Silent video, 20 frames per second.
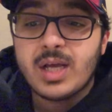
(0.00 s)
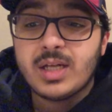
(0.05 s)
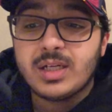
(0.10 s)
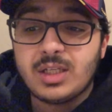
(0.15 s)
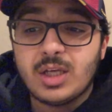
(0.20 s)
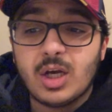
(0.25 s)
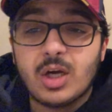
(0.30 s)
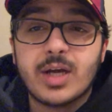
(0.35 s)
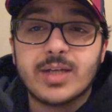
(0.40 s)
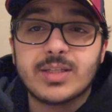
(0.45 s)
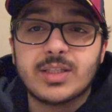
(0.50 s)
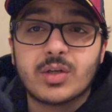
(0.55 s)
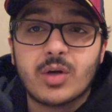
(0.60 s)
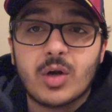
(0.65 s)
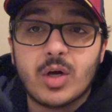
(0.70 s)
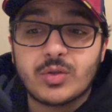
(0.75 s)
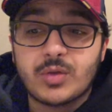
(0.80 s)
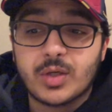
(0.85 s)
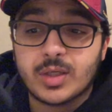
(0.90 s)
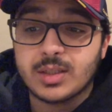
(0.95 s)
De Jong has a
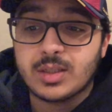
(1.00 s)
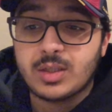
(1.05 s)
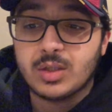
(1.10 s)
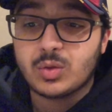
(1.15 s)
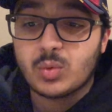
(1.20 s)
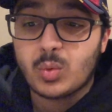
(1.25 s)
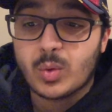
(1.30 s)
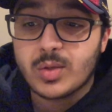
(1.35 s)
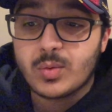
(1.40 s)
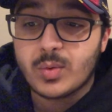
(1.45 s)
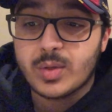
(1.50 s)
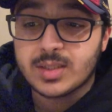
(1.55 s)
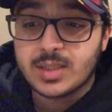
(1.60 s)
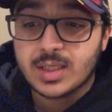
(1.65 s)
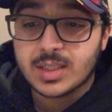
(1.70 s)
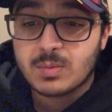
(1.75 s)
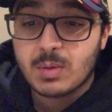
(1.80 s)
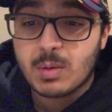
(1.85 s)
contract until 2026,